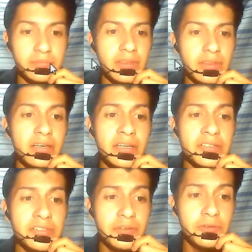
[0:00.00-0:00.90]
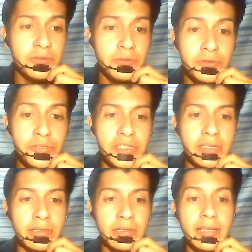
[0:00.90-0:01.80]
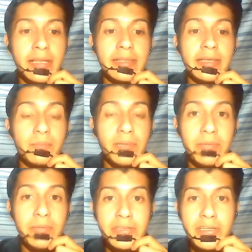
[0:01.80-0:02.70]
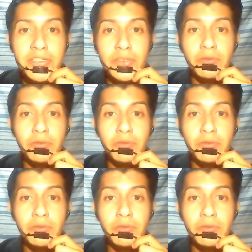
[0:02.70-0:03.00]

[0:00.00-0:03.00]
it is crucial the implementation of